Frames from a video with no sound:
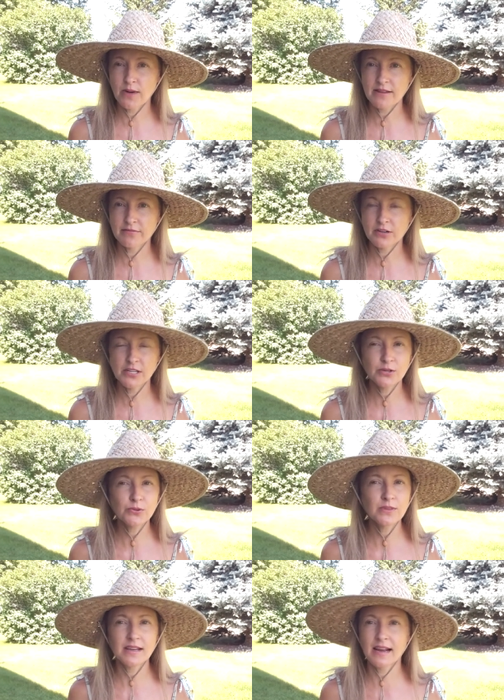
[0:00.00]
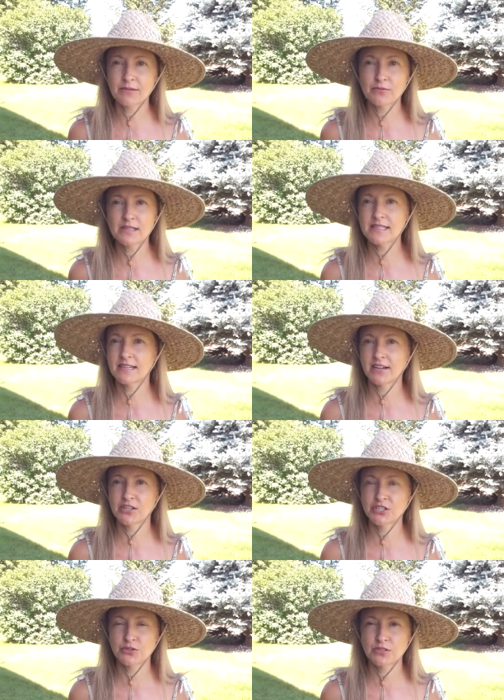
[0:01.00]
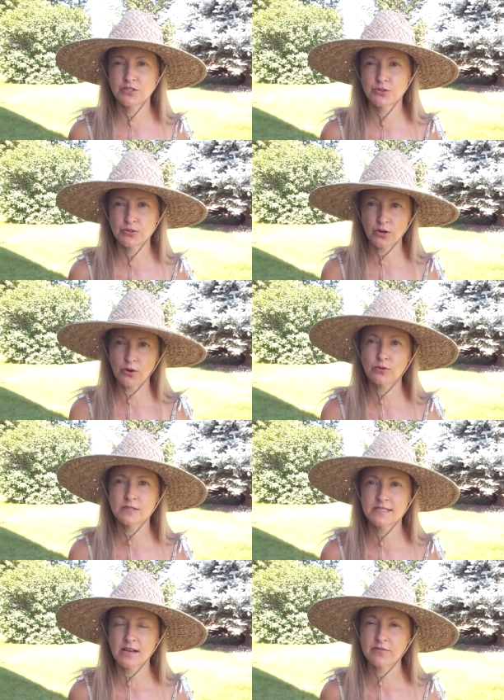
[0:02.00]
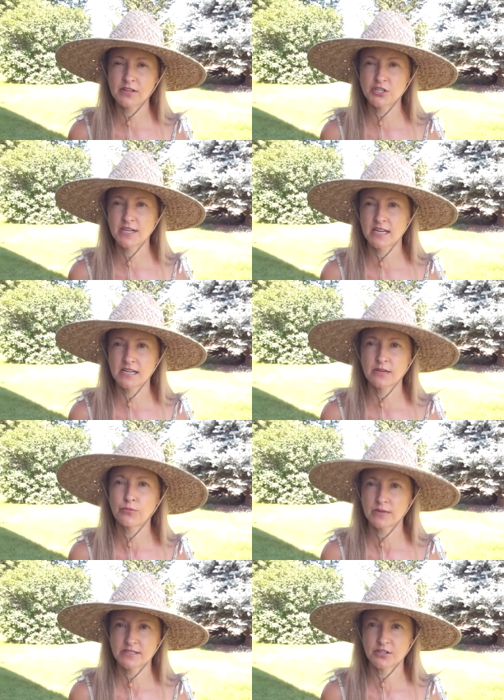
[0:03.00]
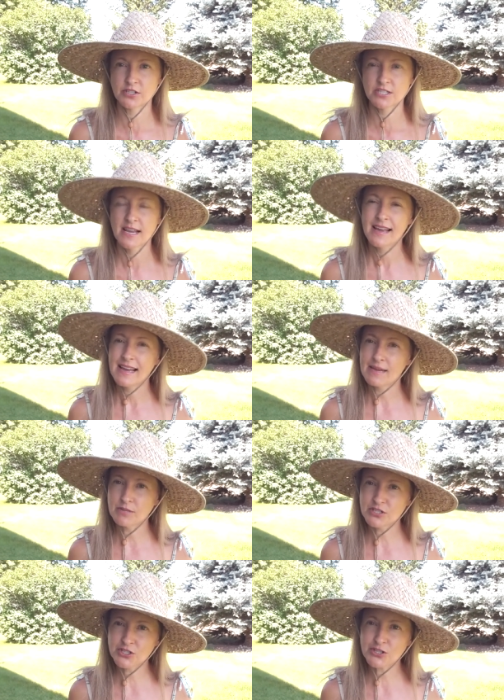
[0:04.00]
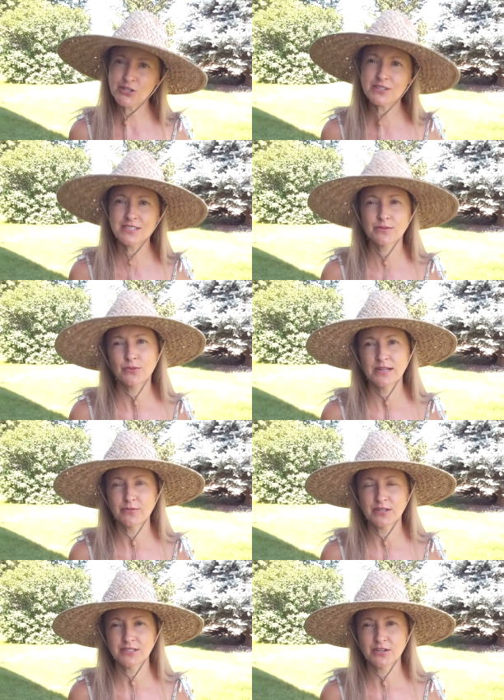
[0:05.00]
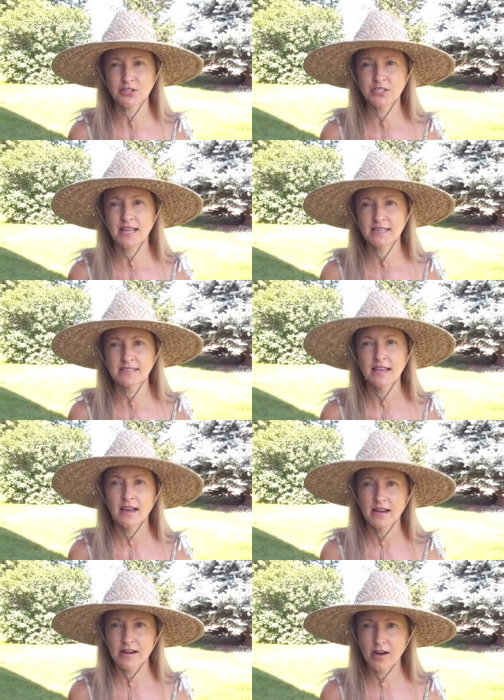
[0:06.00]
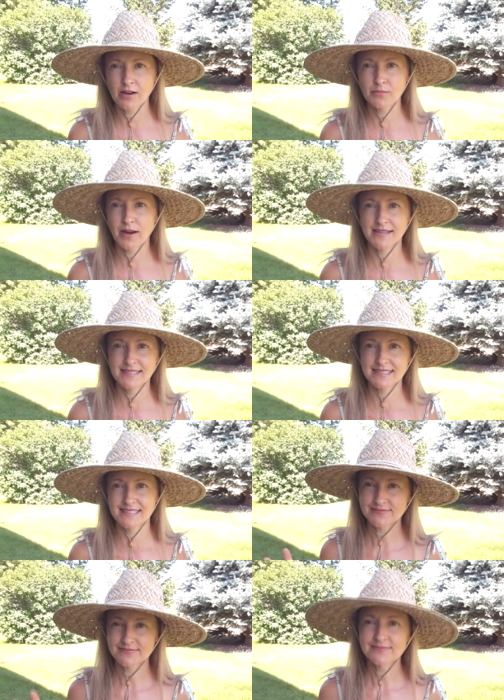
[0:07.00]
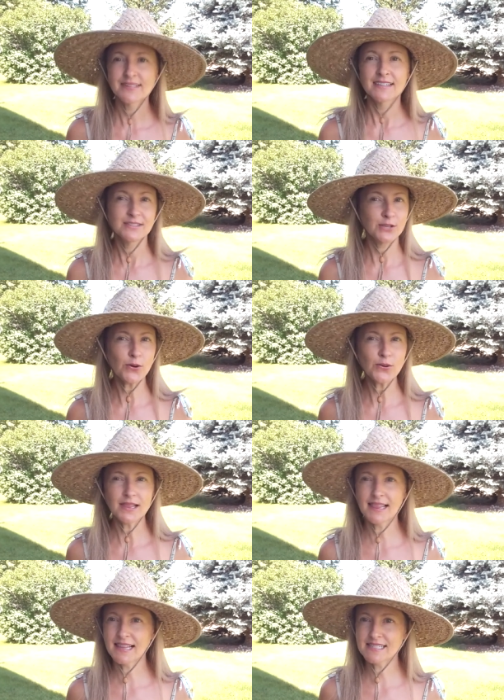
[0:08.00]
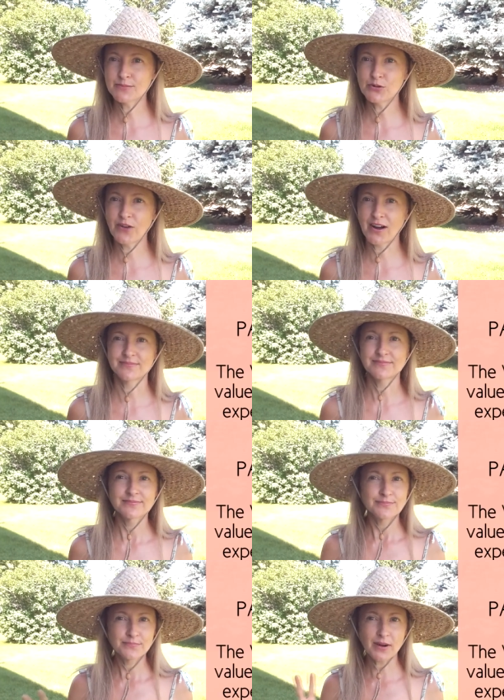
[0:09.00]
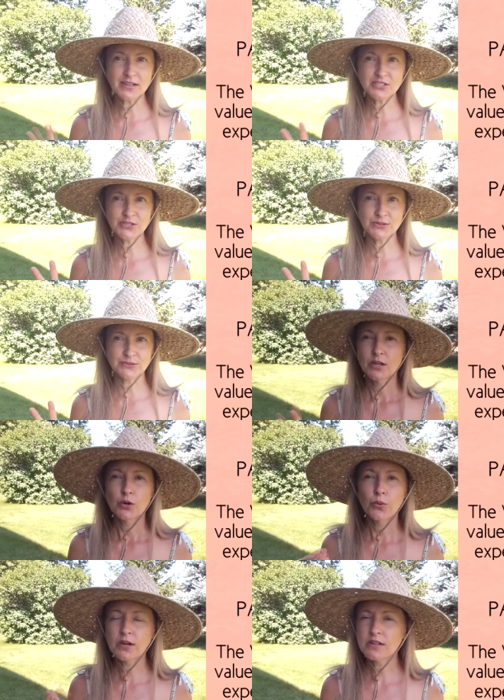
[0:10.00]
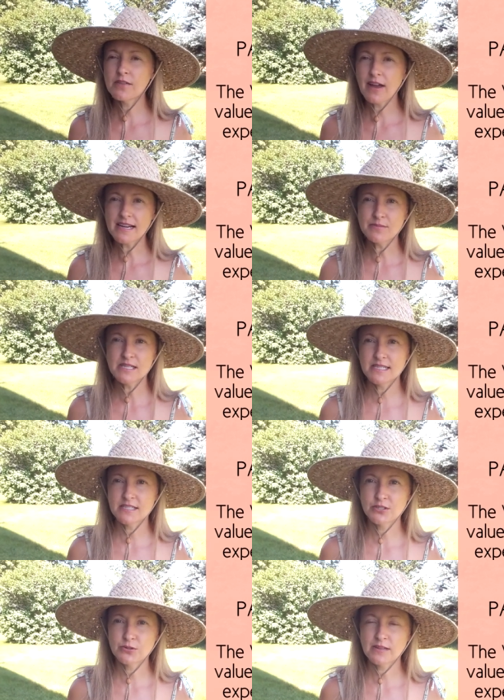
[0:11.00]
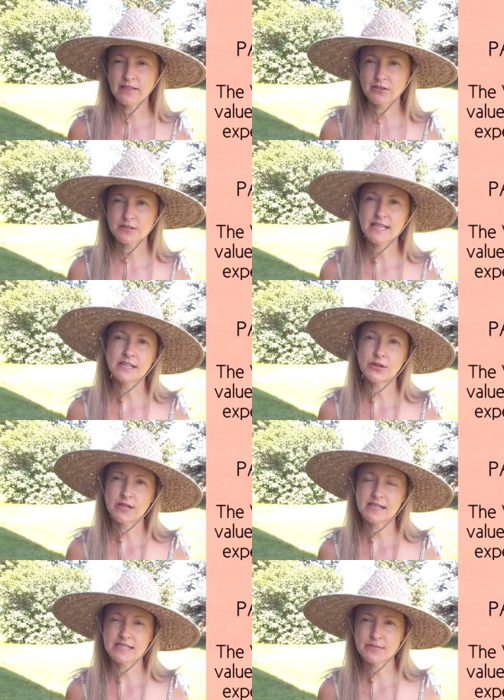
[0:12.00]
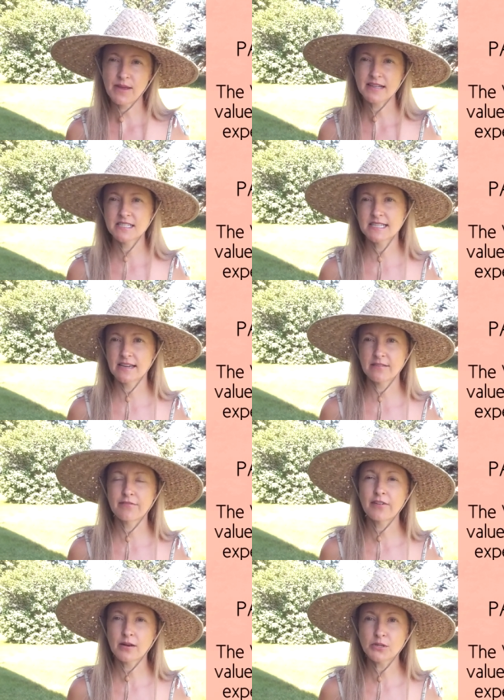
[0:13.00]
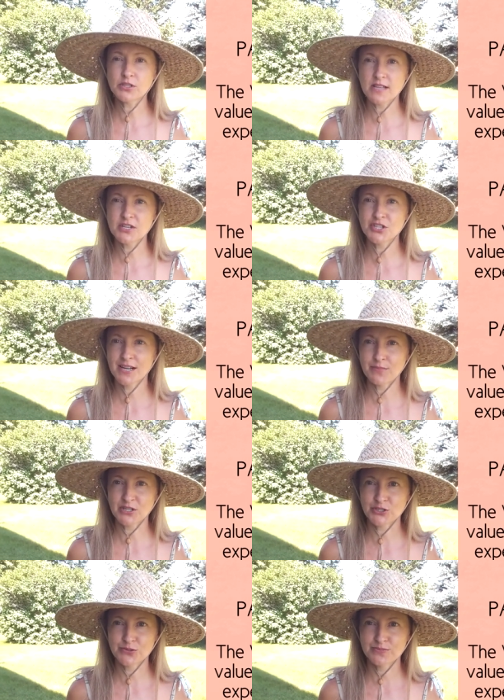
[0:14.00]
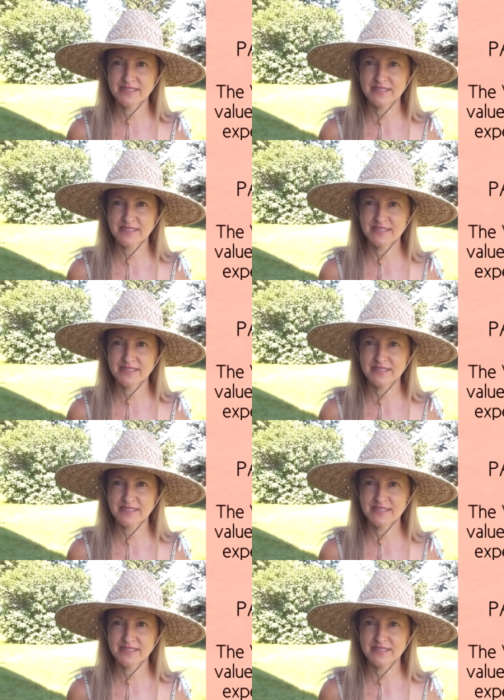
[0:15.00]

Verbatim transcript: for you, then I really encourage you to do your own self educating research. And be sure to read research that is non biased. So let's move on. Part two, what are the vitamin D2 levels that you can expect to get from your sunshine mushrooms?